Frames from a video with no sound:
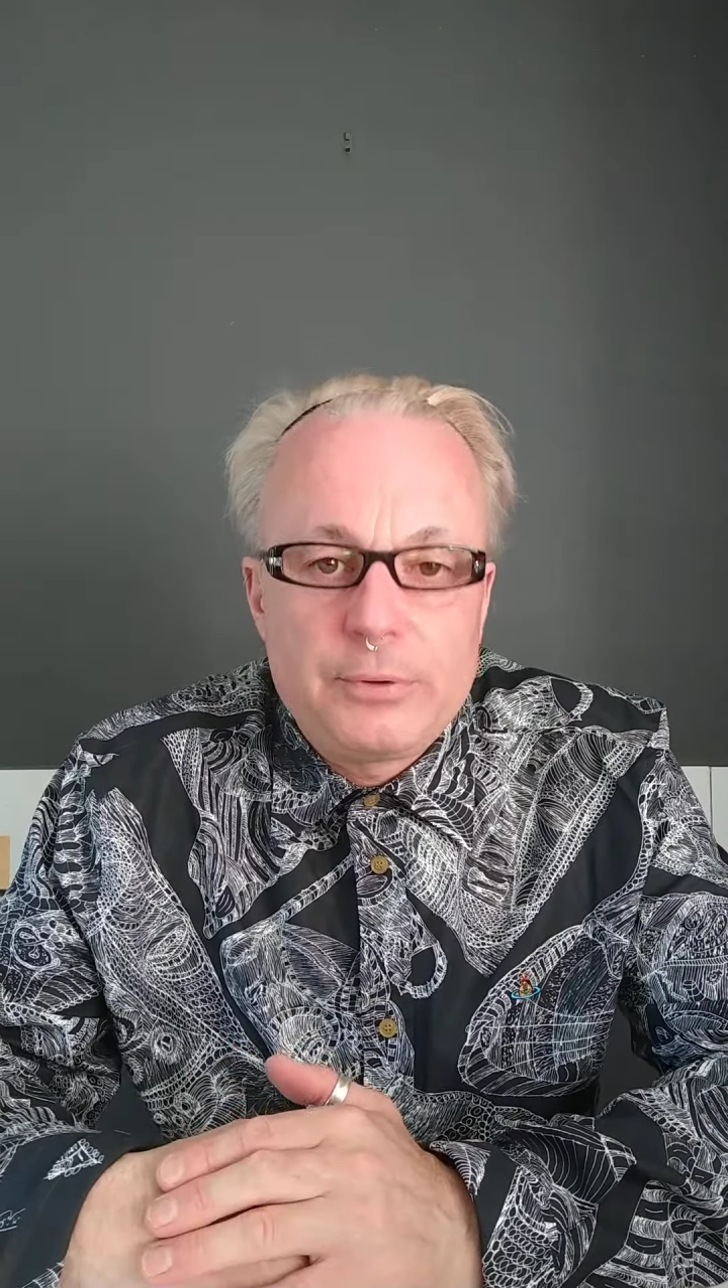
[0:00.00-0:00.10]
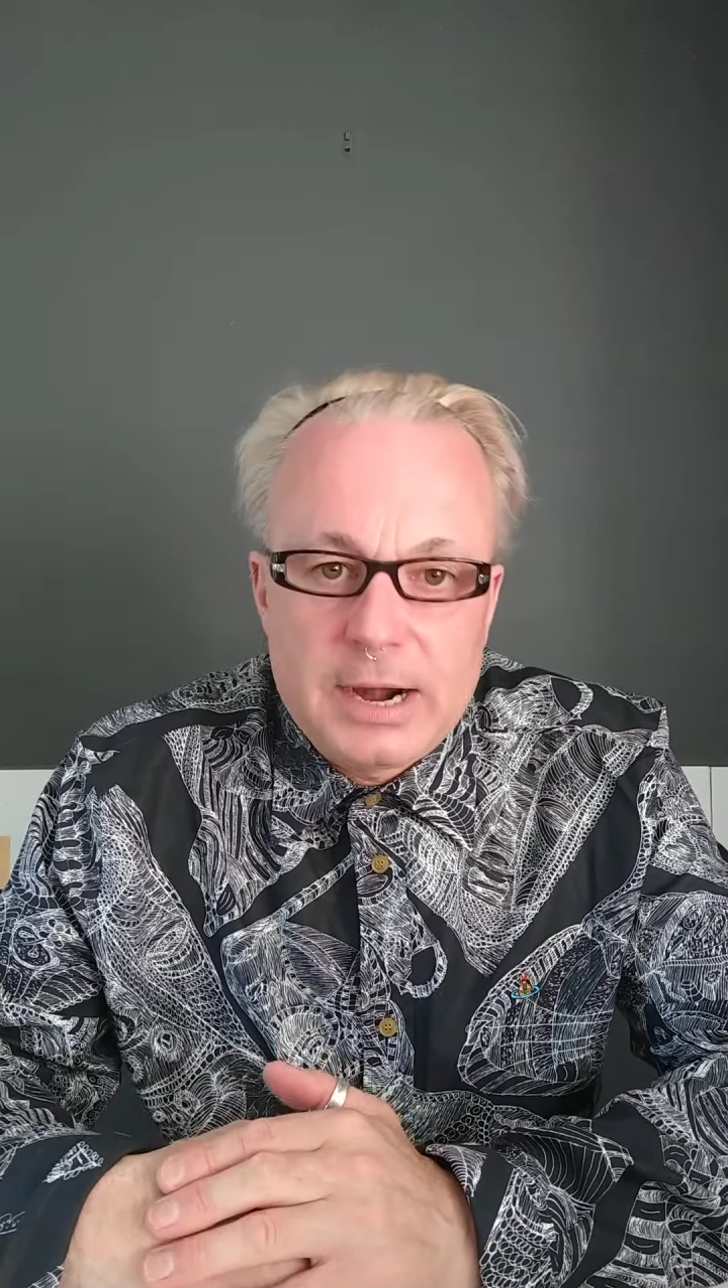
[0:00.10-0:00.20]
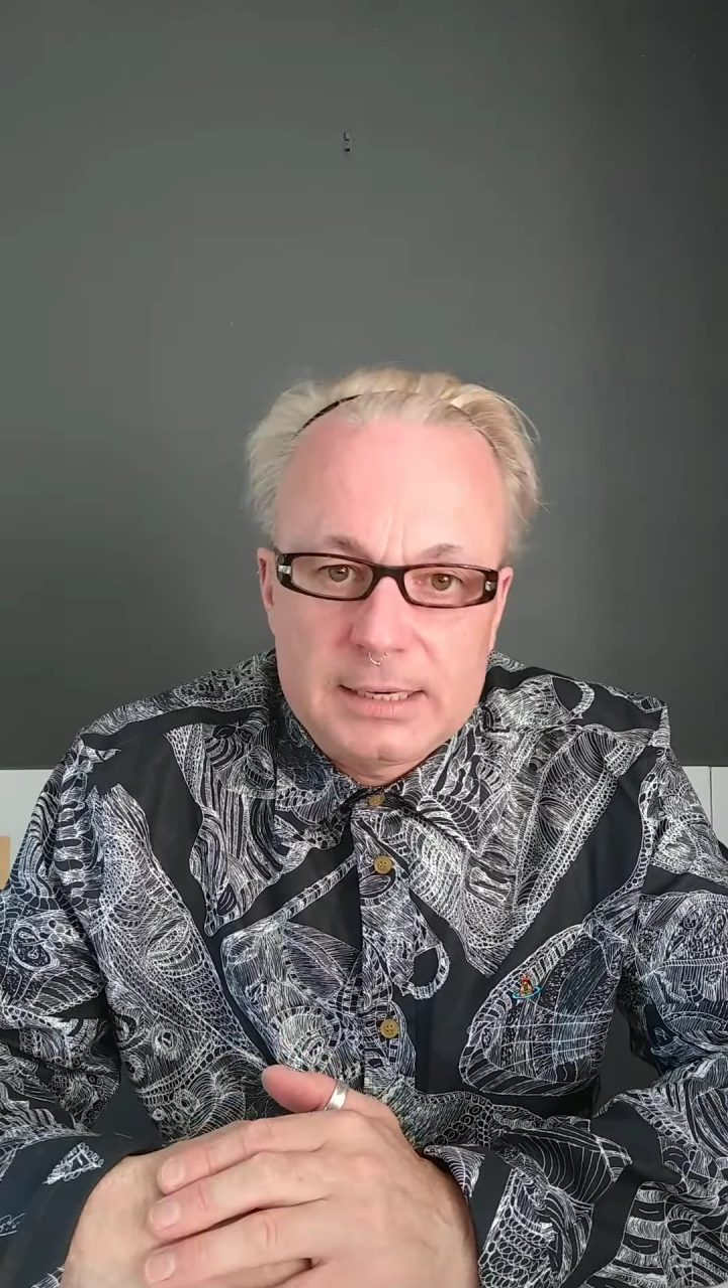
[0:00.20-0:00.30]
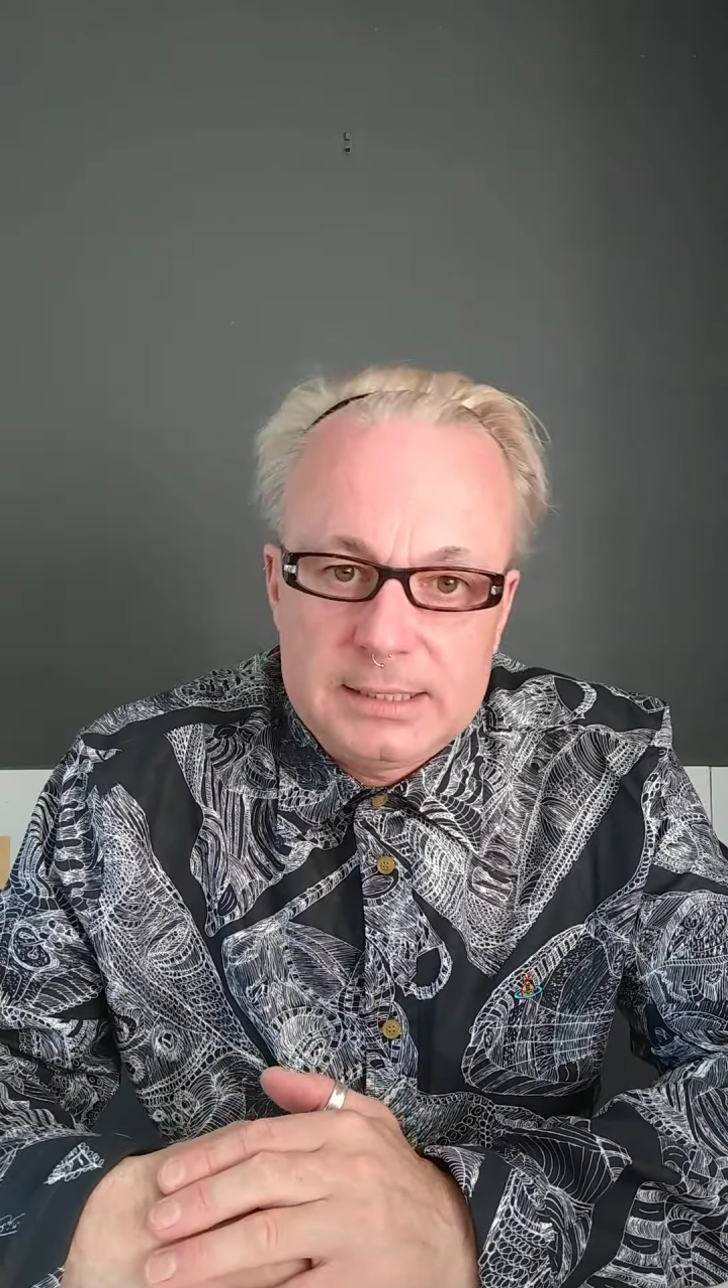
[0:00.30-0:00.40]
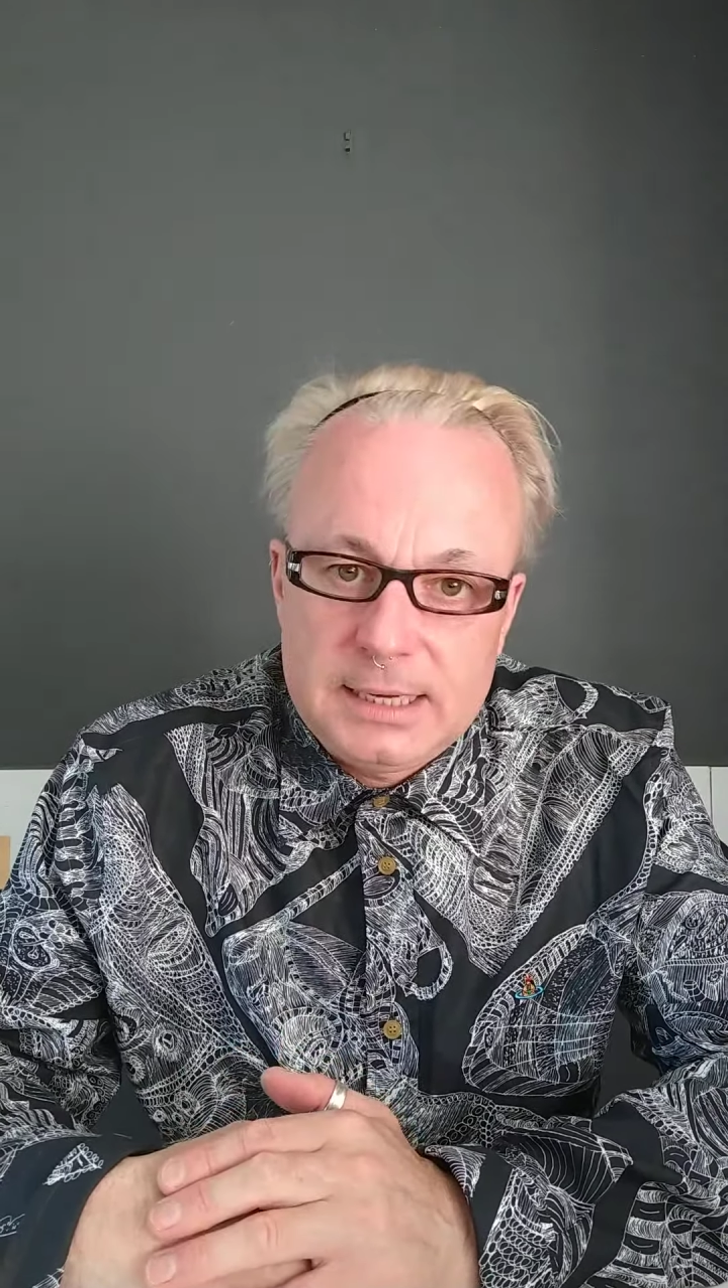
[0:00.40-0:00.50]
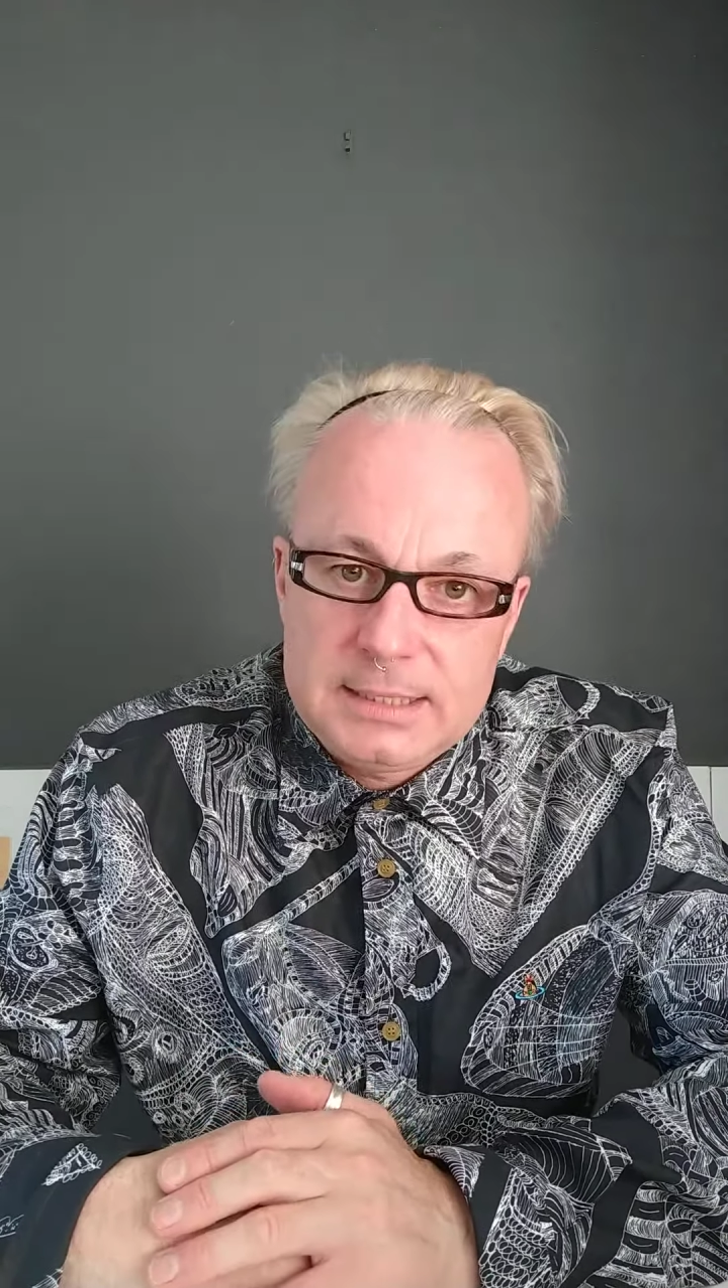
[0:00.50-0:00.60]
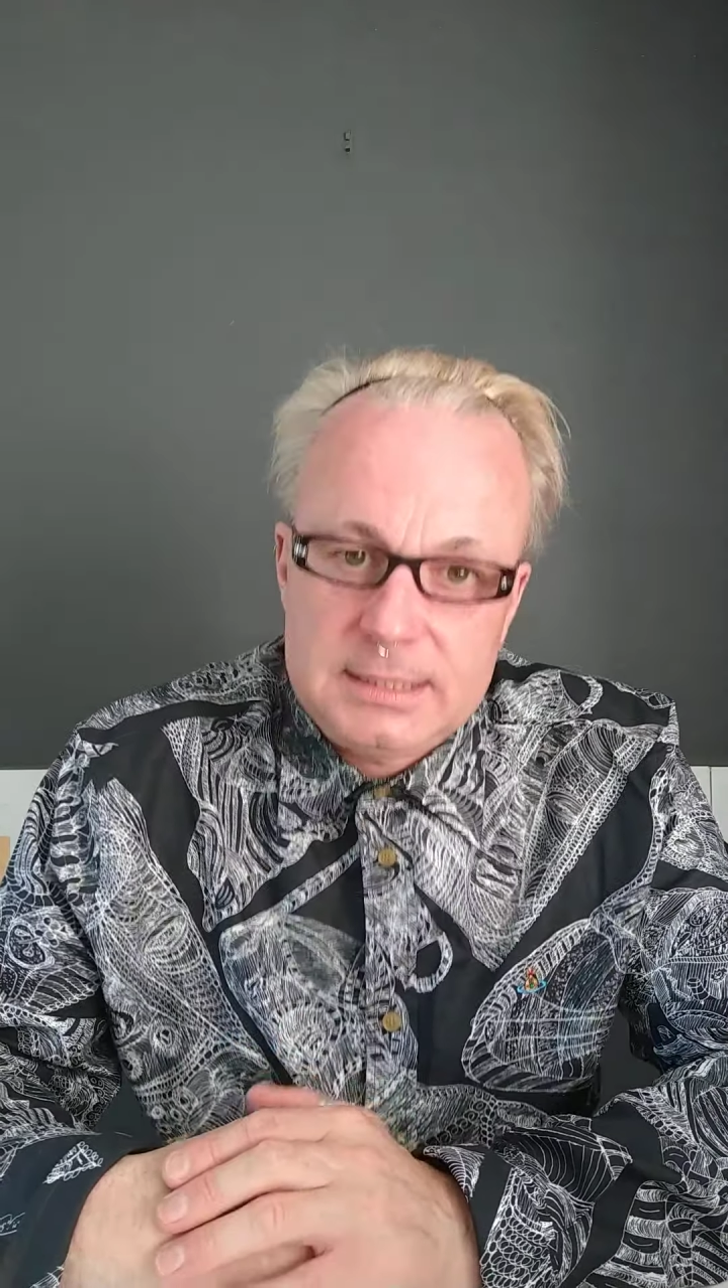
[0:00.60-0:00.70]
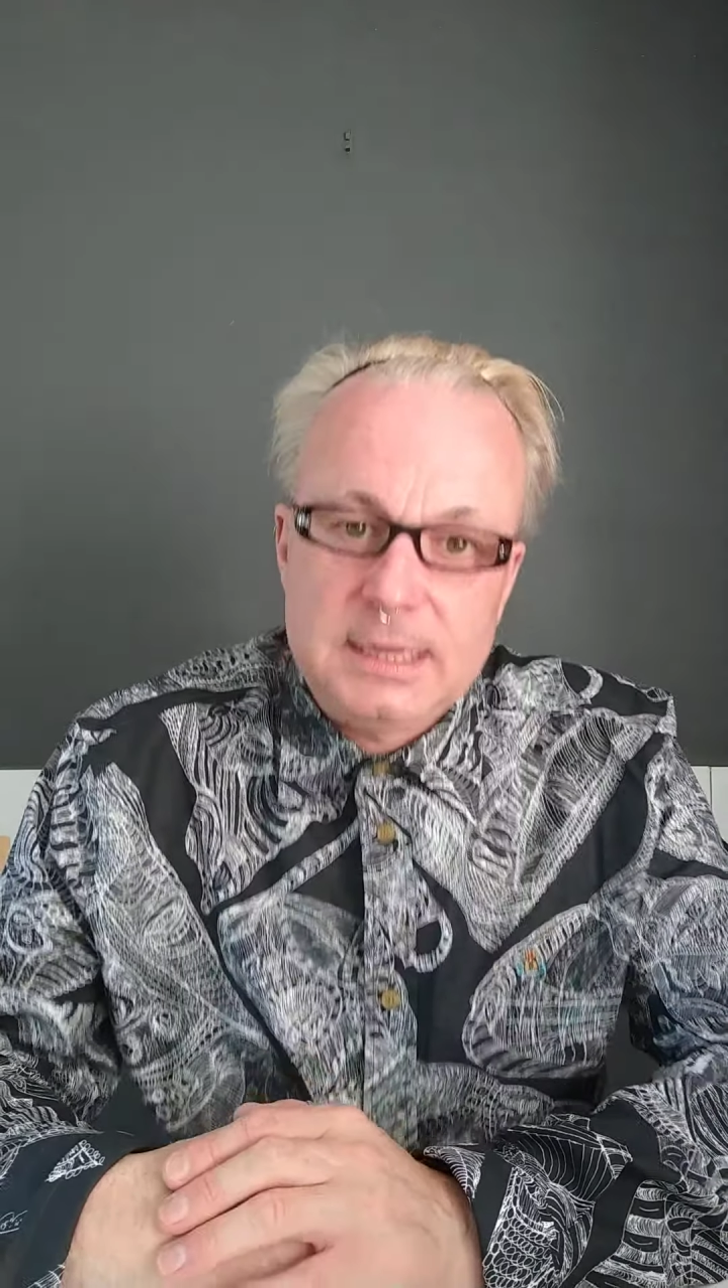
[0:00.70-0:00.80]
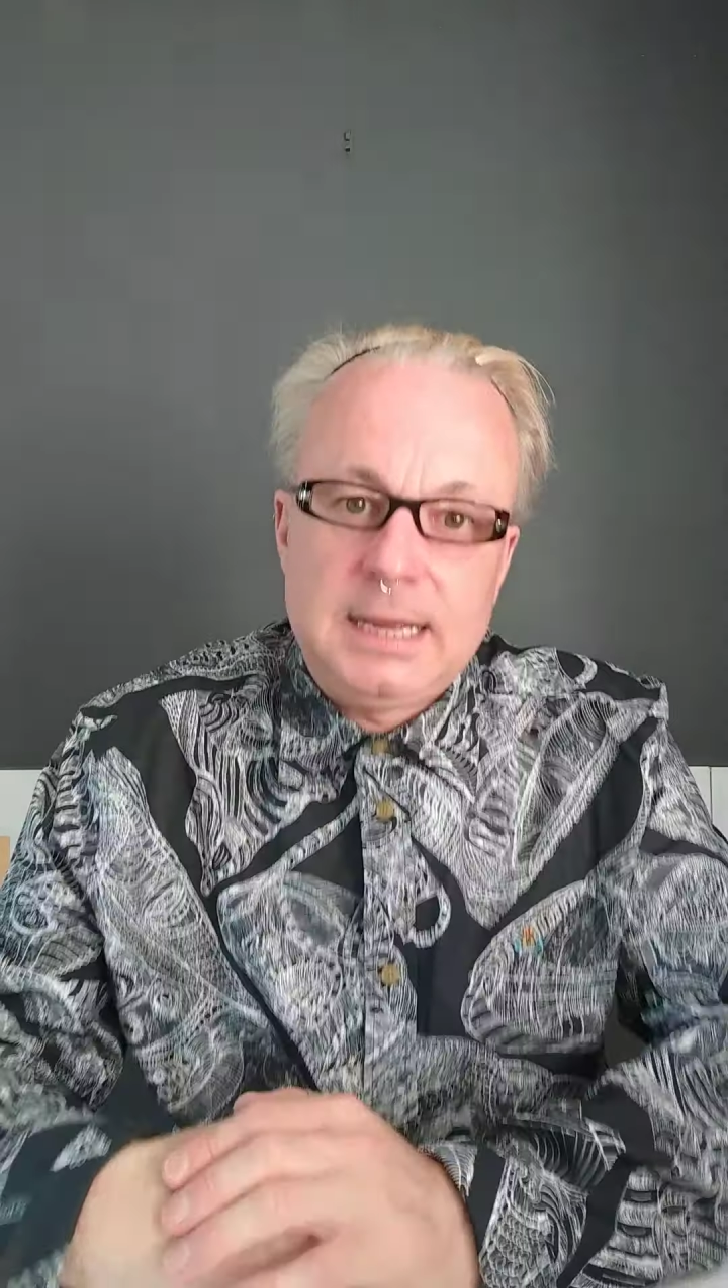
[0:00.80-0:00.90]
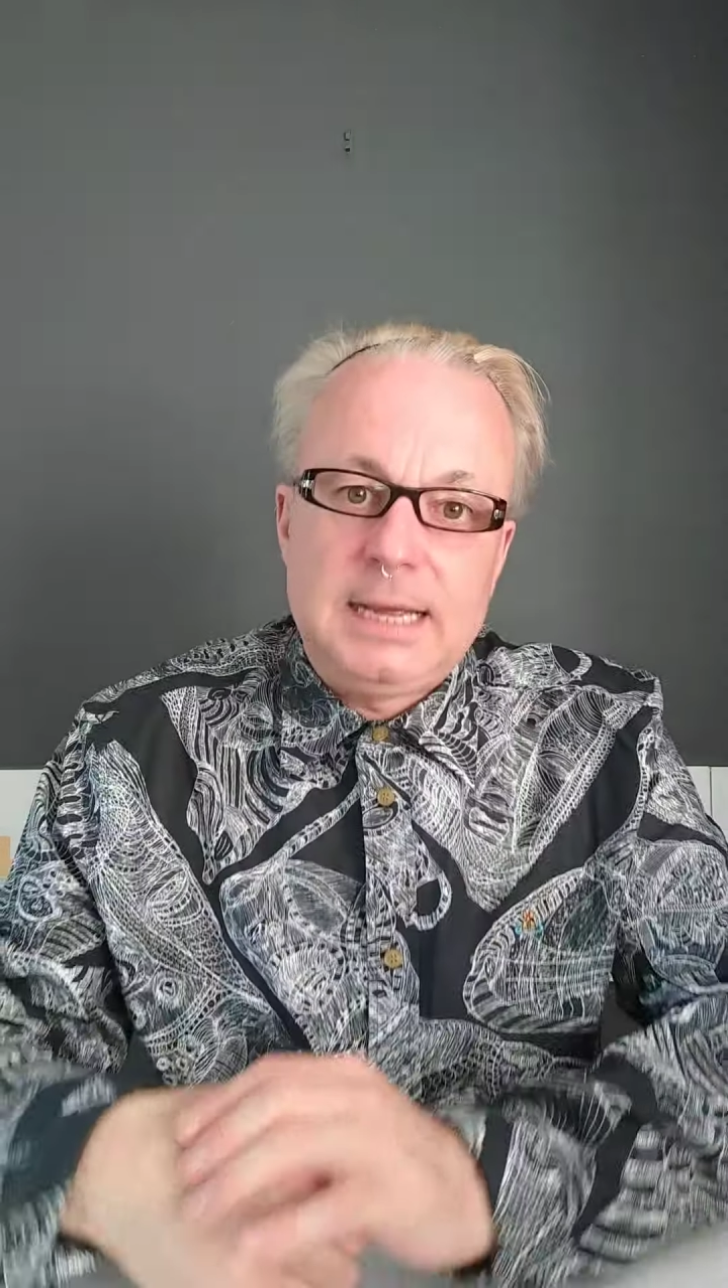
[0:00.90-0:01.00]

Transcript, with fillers: practice